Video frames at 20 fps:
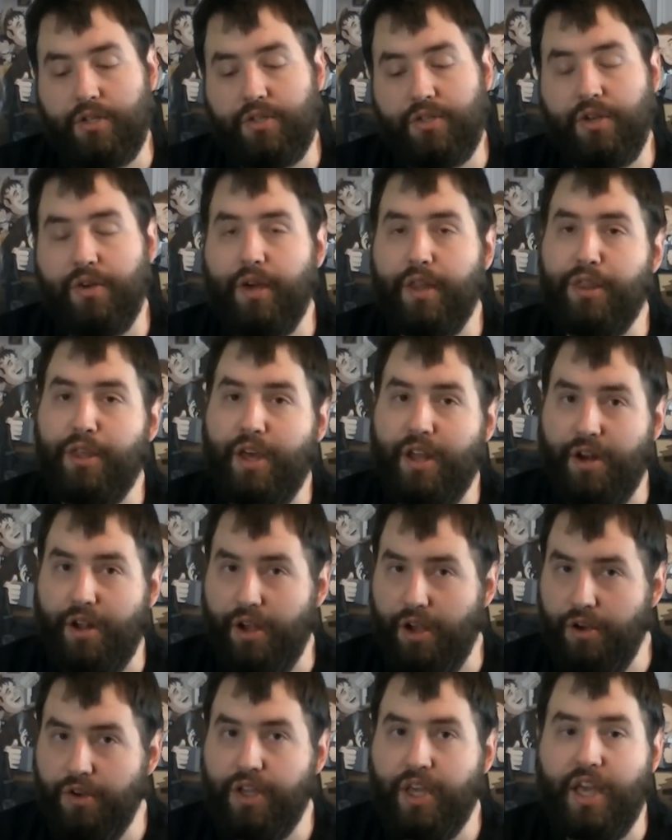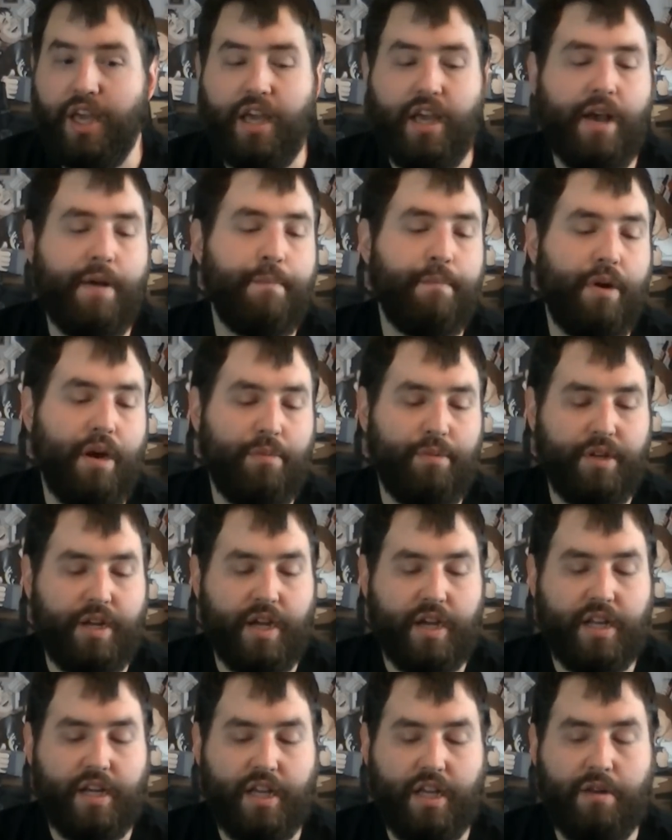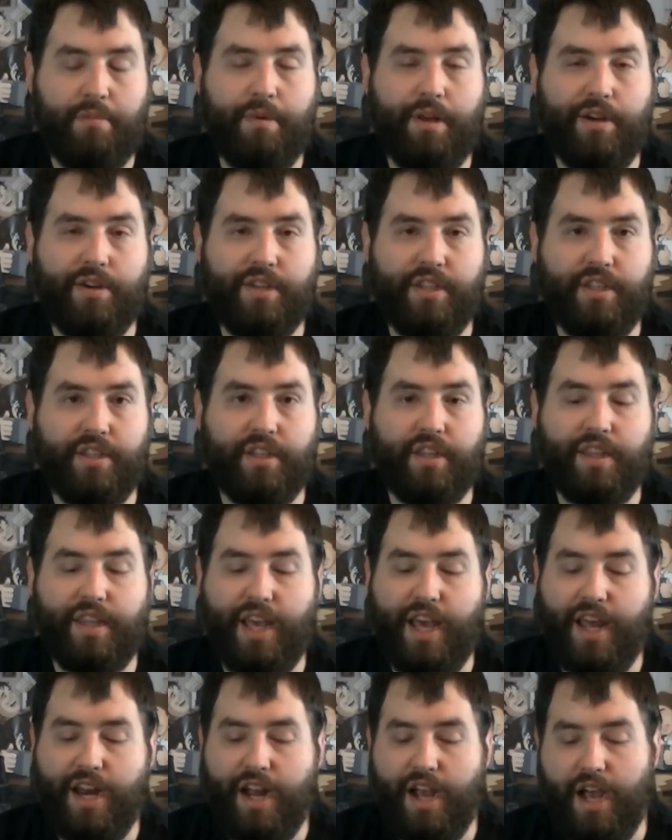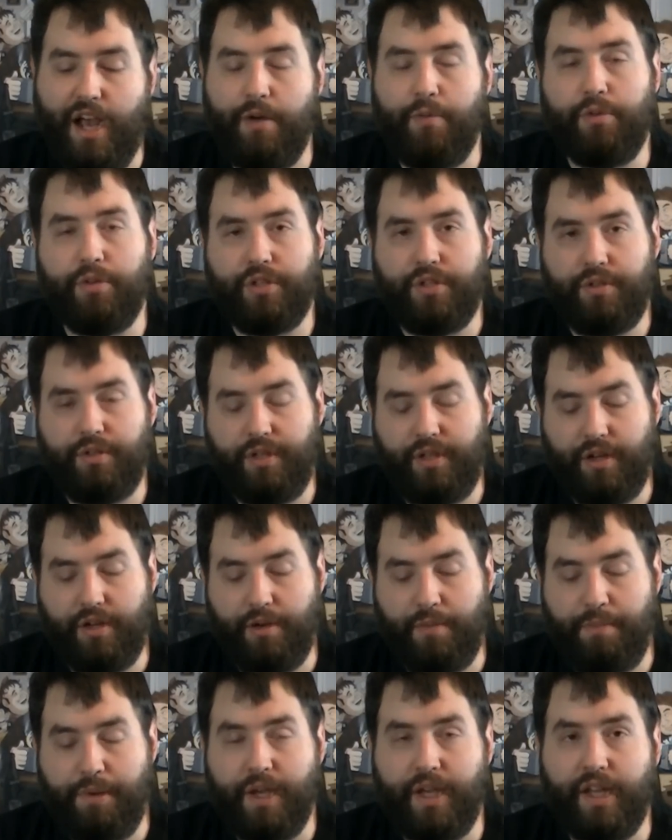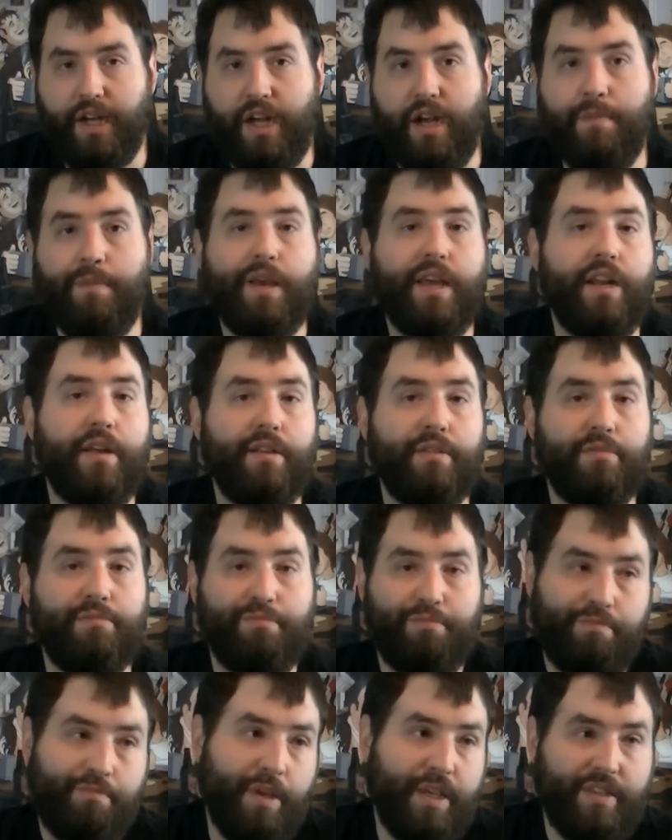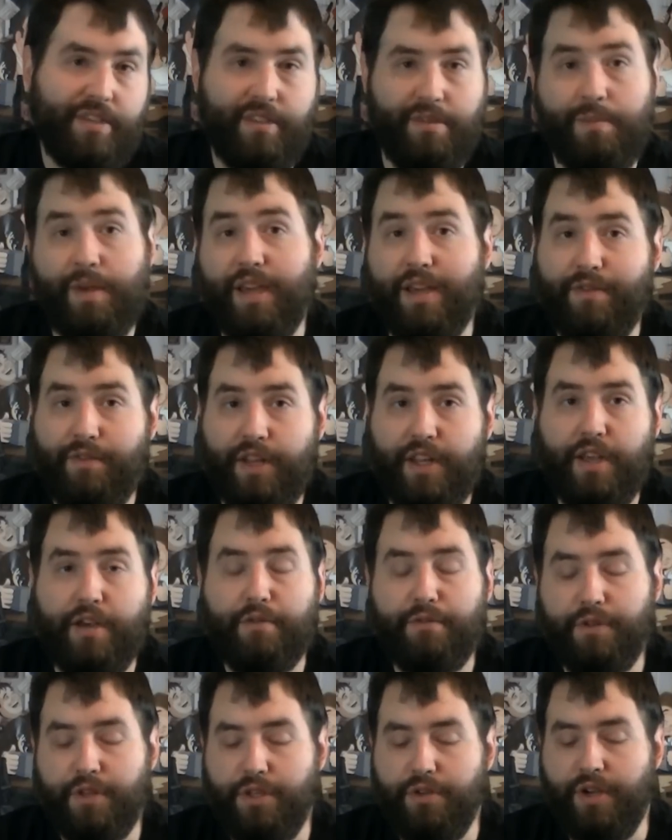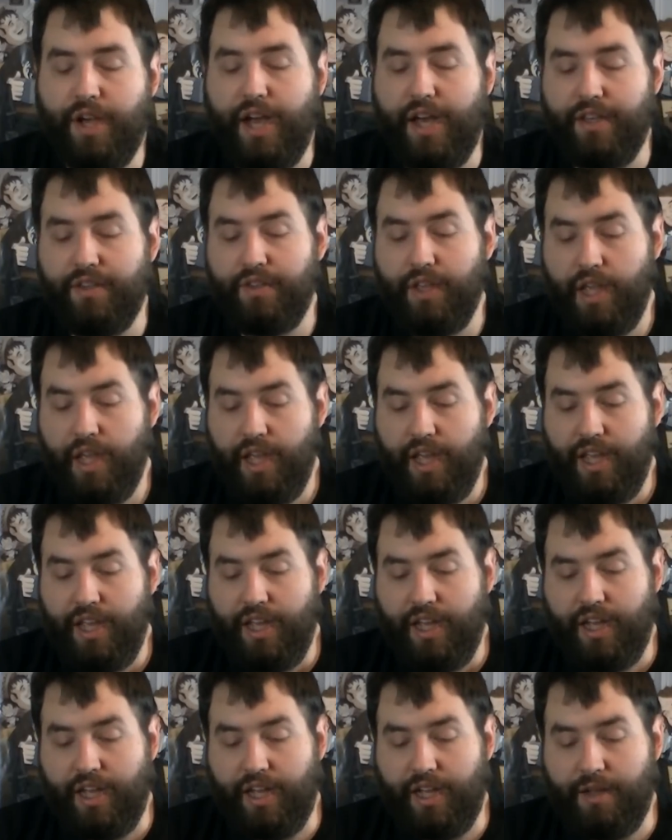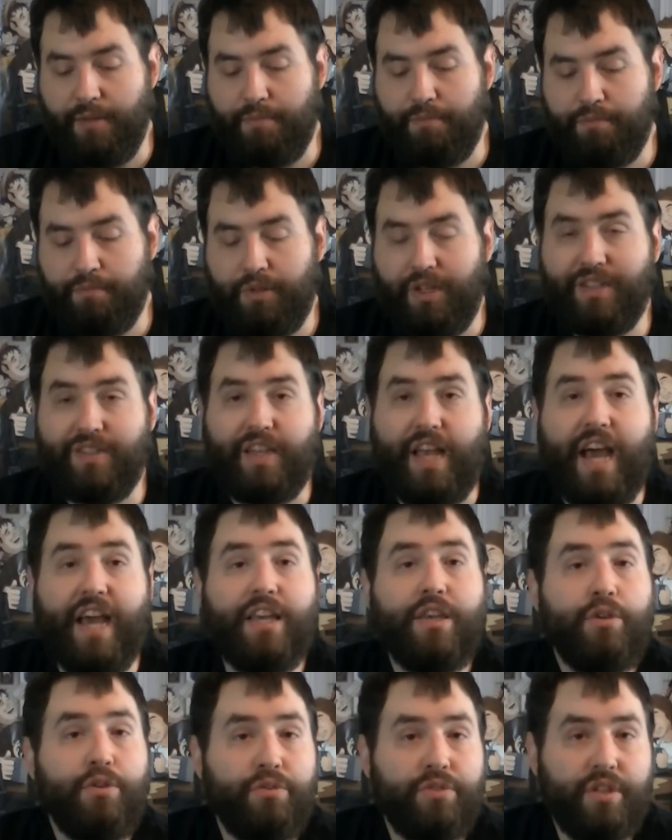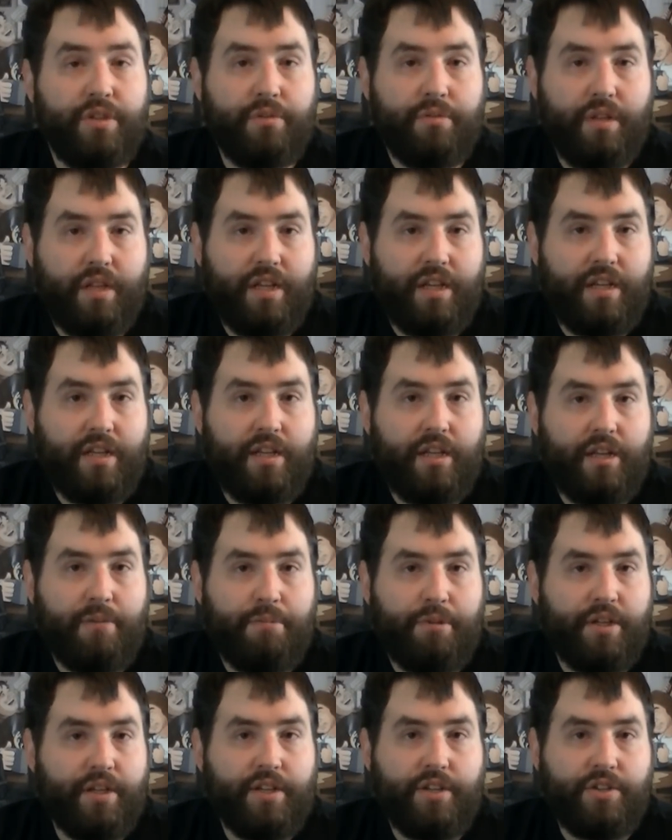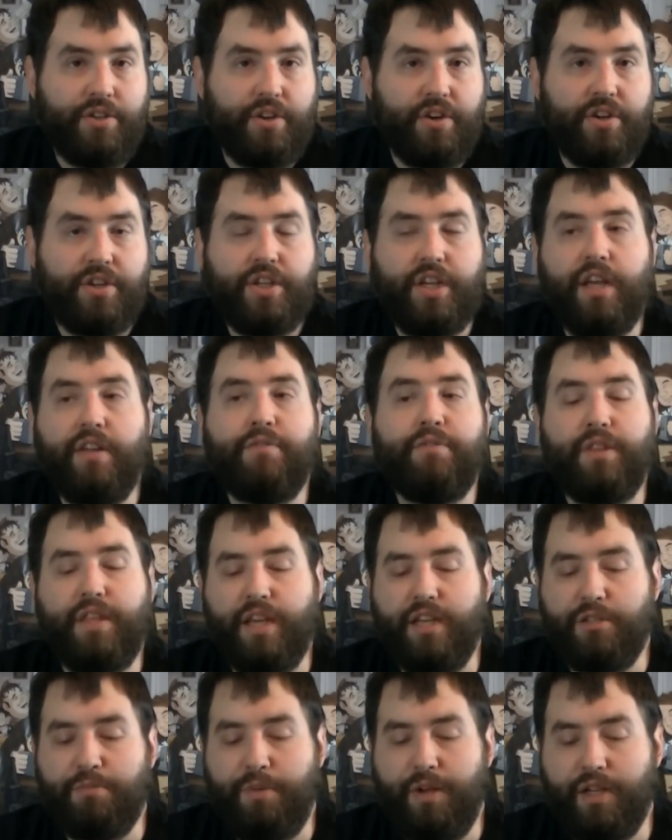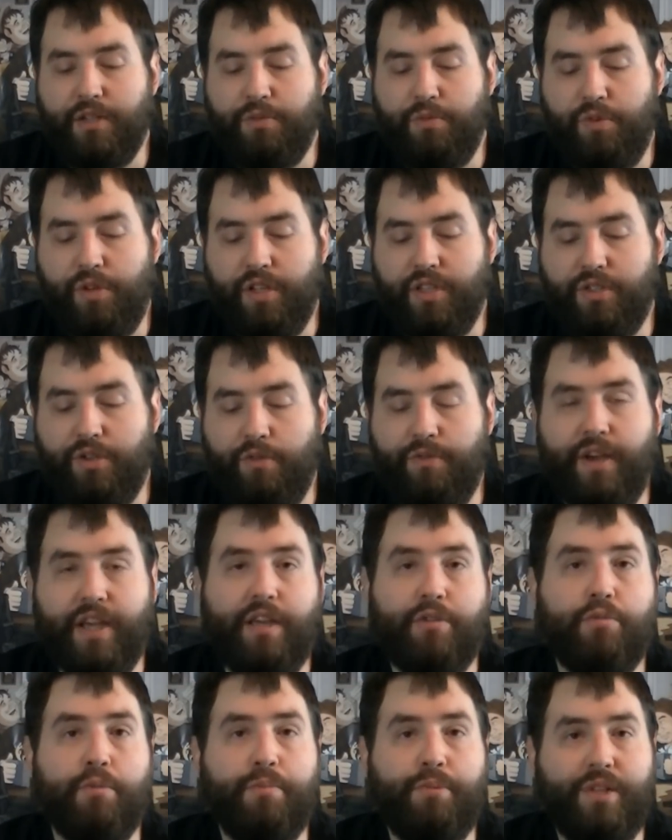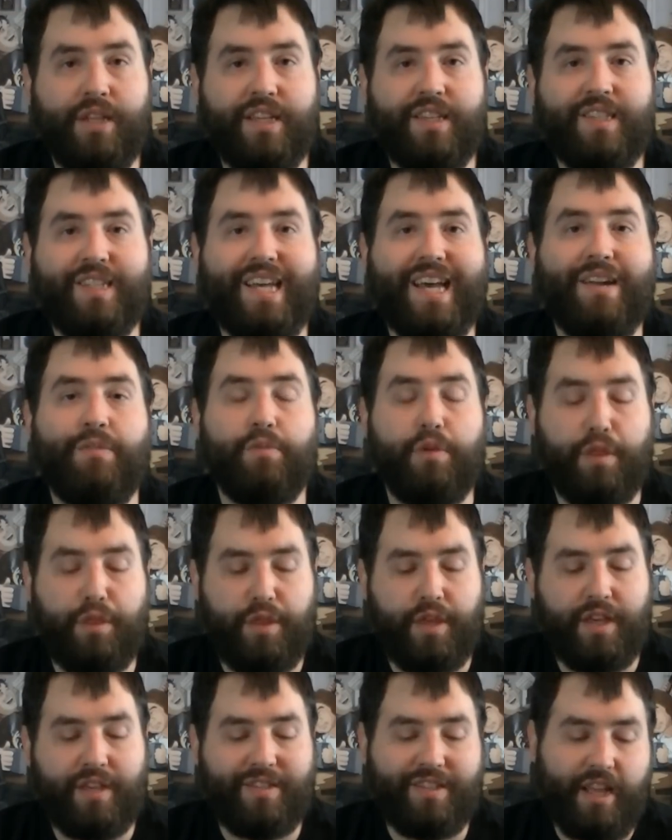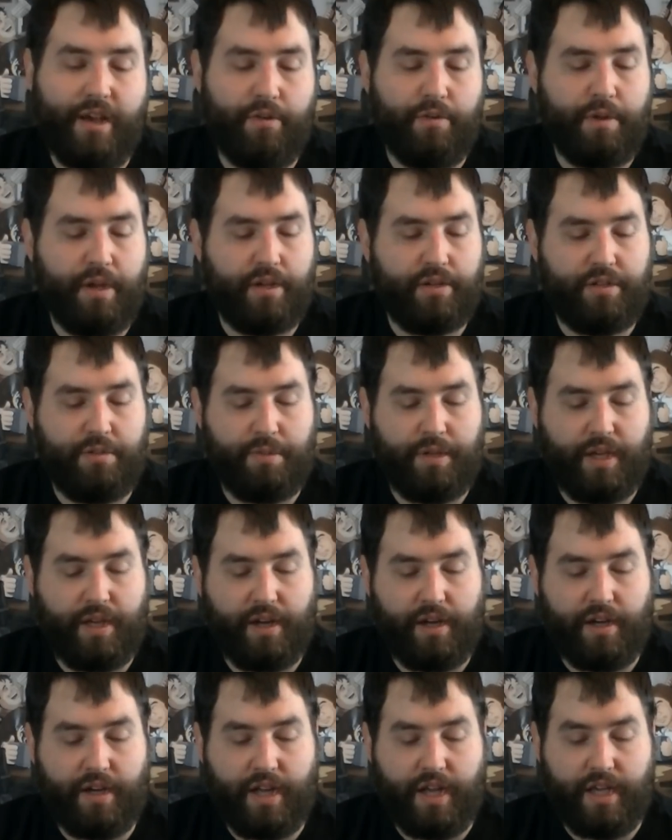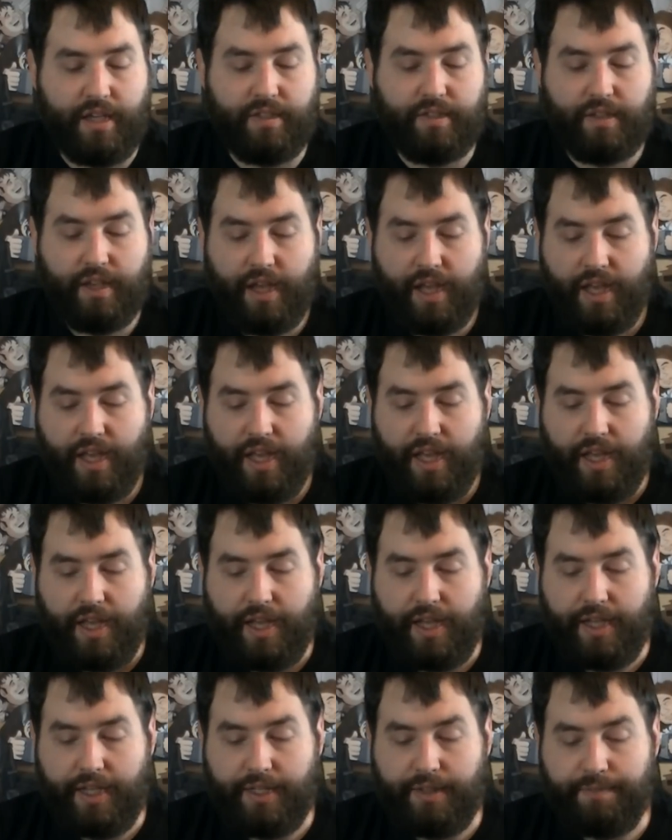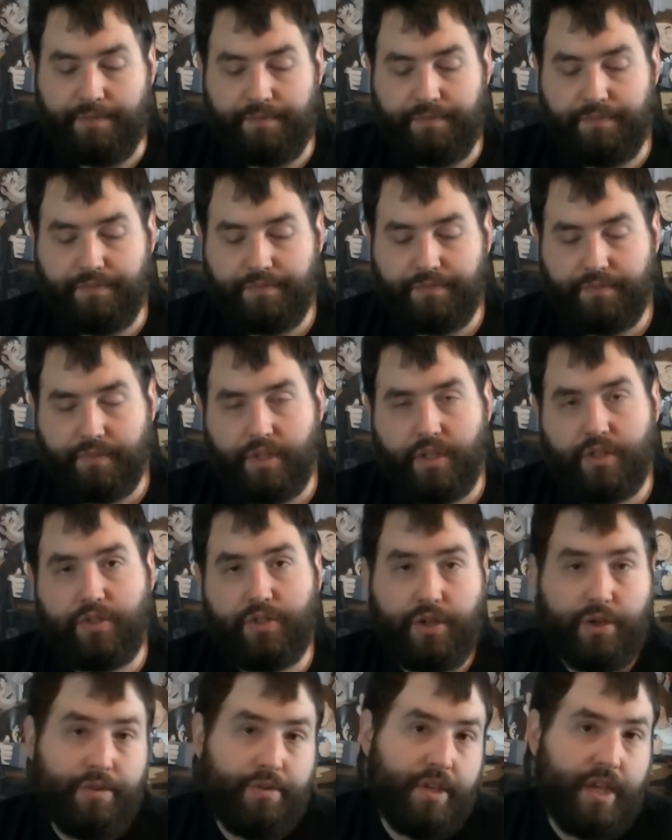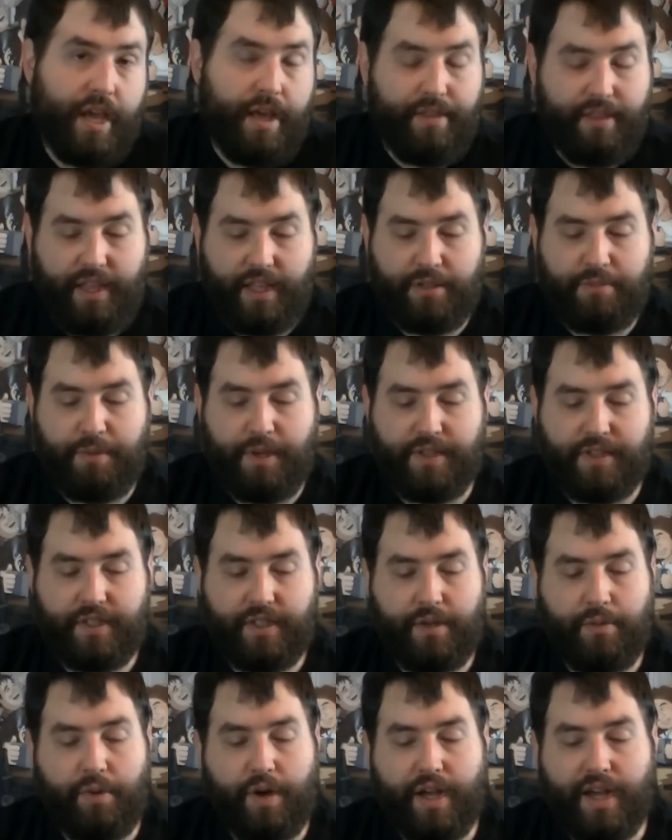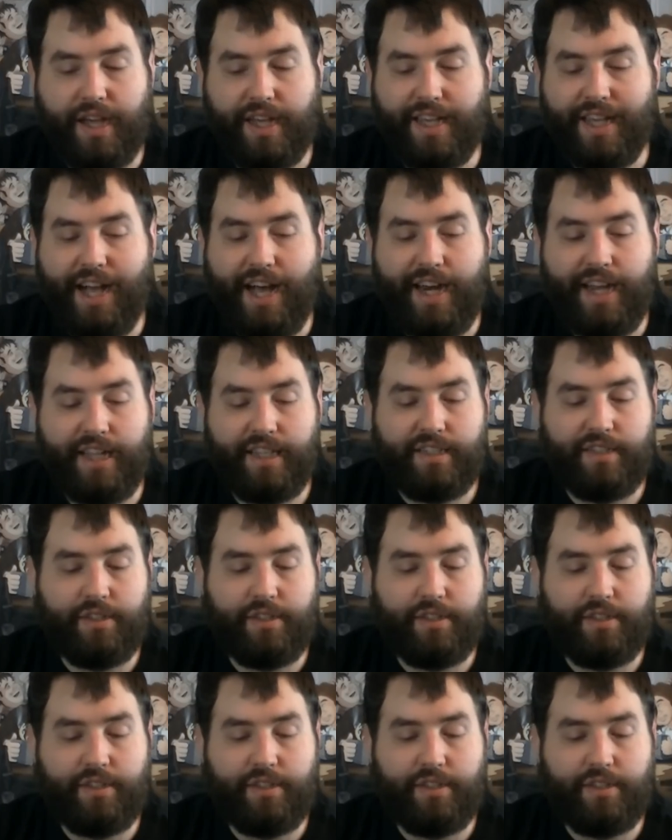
So I thought, okay, I'm probably not going to get a better deal than that. I will, you know, pick it up and I'll basically make a video for you guys. Uh, plus, I use a, a plug-in charge kit for the Xbox One, so if I could replace that with this, that would actually be kind of nice. Um, so yeah, that's basically why I got it.